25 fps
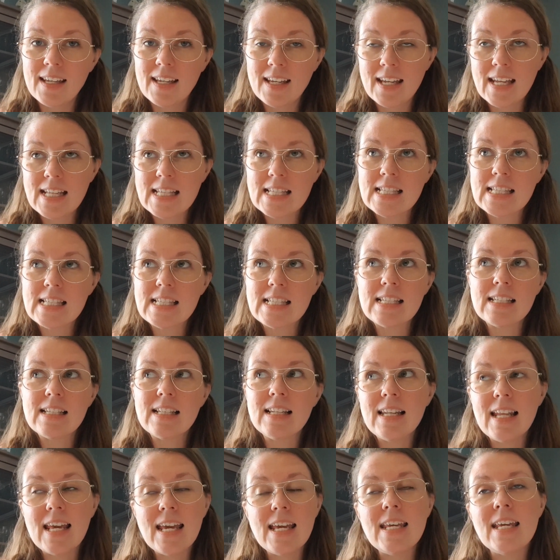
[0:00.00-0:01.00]
it's
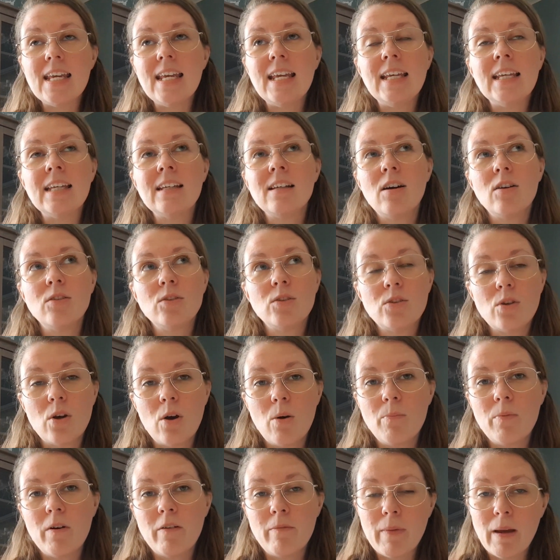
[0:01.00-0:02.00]
laying on
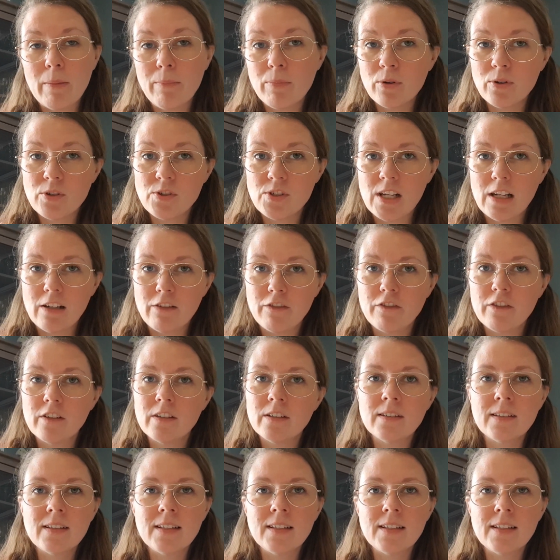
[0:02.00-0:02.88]
top of my bookshelf